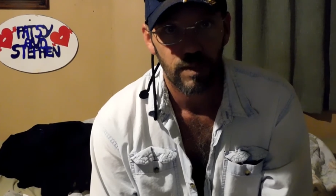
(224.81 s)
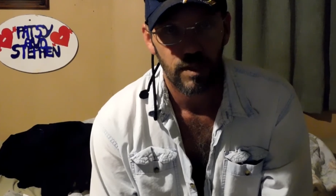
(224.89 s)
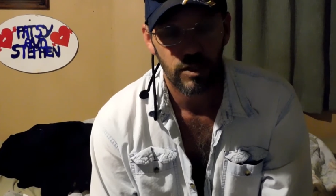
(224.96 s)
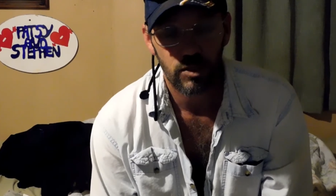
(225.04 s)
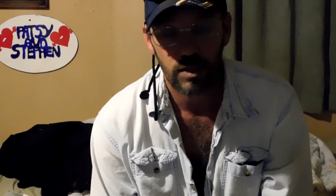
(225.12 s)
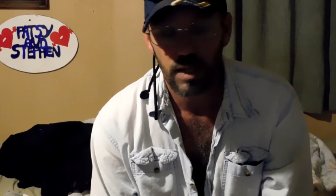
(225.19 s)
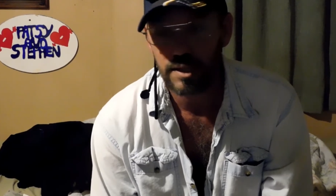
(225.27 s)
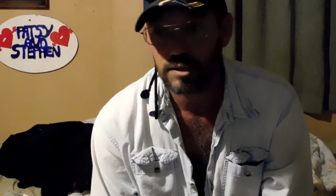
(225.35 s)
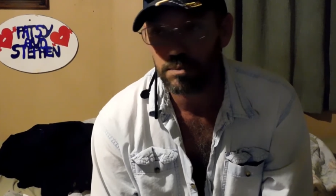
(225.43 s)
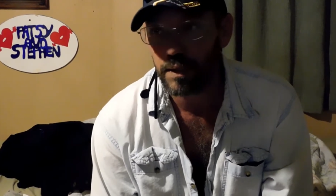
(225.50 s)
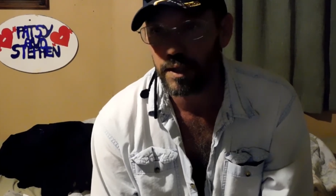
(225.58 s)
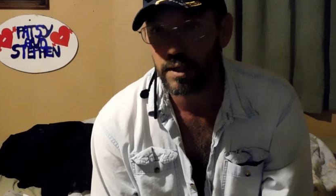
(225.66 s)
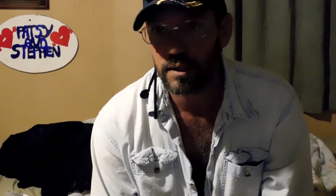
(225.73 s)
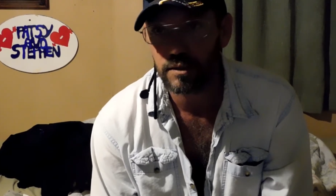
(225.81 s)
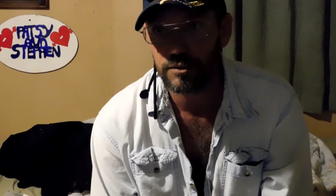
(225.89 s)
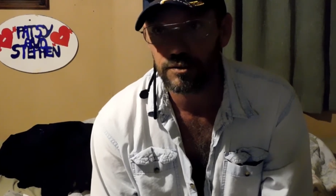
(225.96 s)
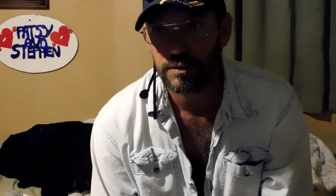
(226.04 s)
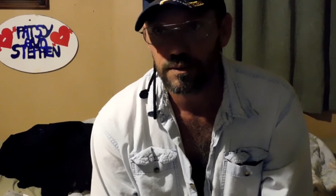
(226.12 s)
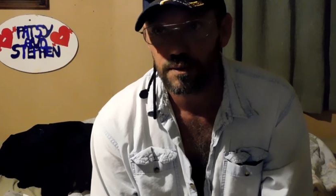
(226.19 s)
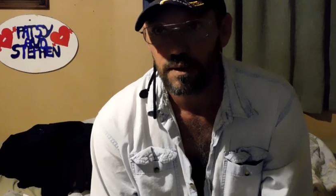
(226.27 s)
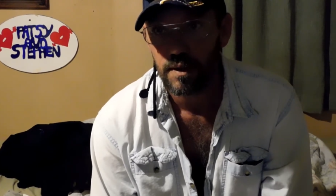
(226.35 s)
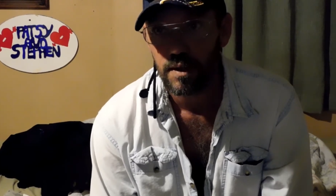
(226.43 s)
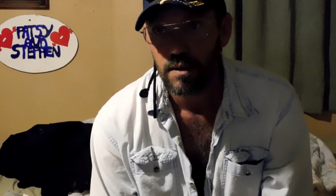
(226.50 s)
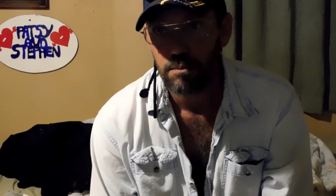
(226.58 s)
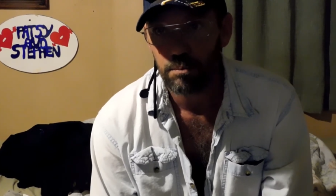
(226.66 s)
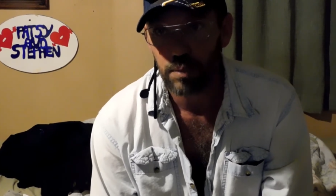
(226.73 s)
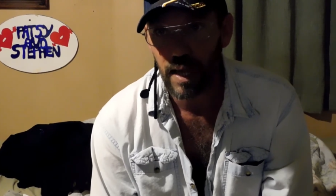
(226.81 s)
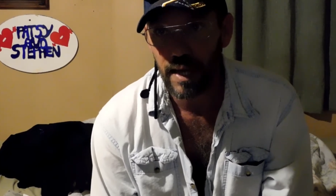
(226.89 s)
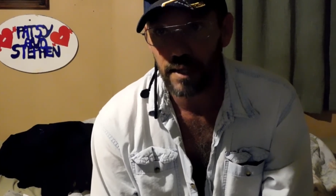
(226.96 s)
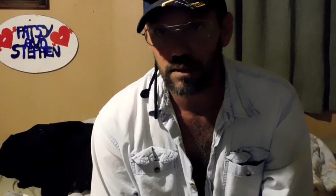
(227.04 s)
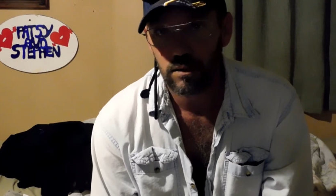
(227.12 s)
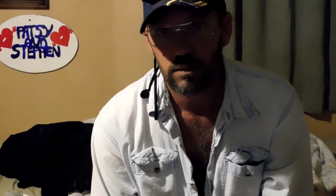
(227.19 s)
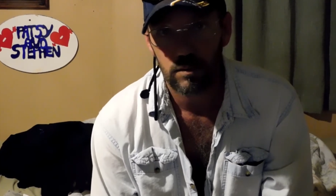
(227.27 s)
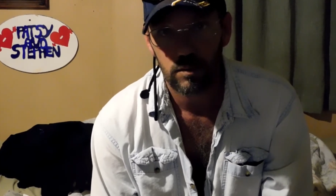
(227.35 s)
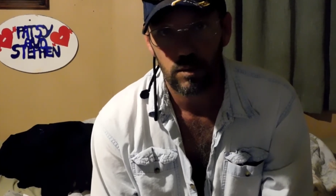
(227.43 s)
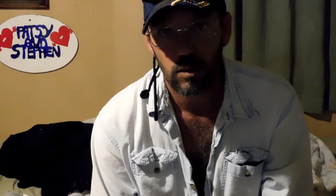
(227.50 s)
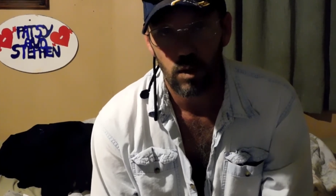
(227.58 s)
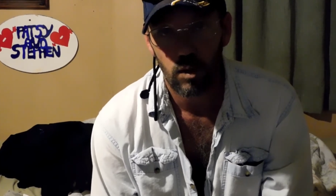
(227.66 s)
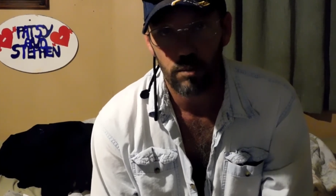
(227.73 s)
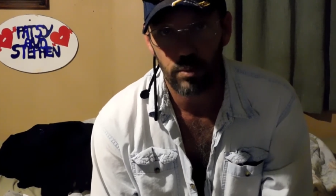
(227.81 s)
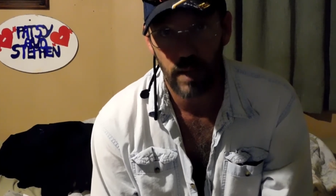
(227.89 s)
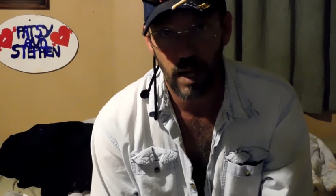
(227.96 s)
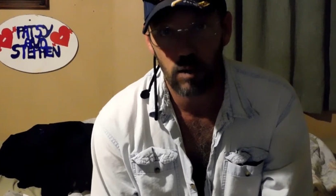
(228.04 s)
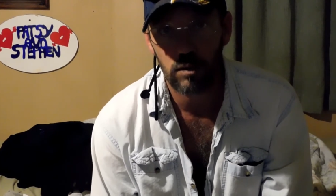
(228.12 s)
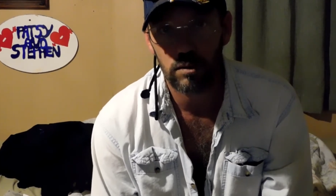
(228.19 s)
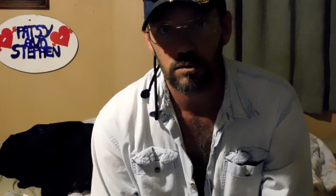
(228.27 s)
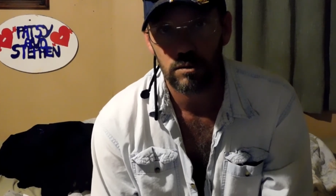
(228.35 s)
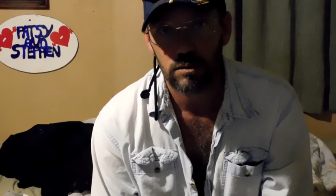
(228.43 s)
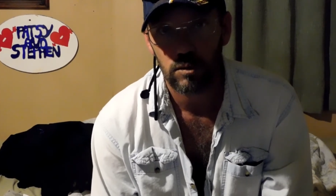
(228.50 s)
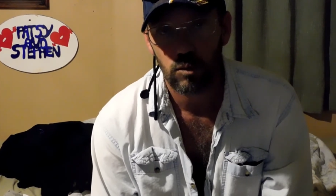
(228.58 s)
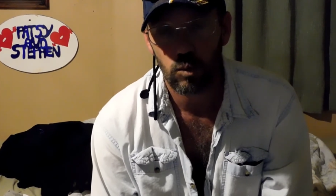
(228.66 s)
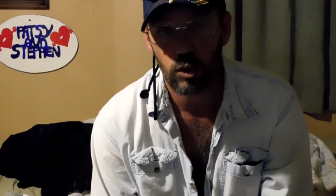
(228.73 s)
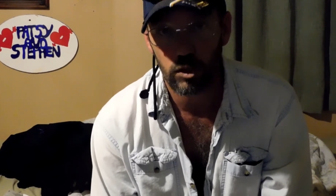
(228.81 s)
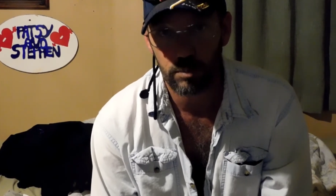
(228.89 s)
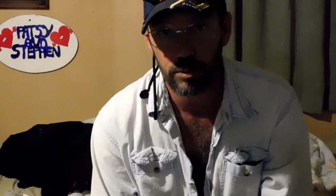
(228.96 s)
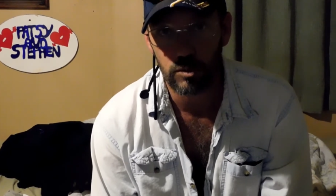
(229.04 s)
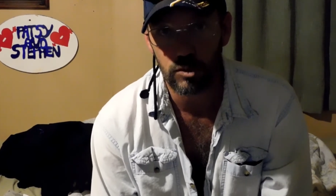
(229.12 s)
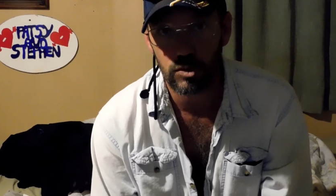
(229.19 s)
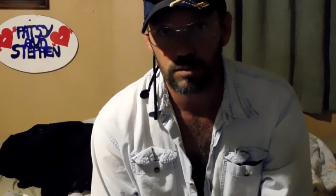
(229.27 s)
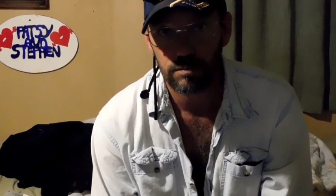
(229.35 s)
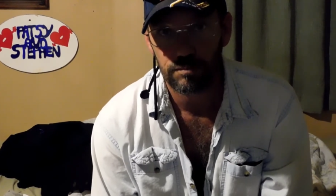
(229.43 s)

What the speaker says: Get you a nice pair of black or brown work boots.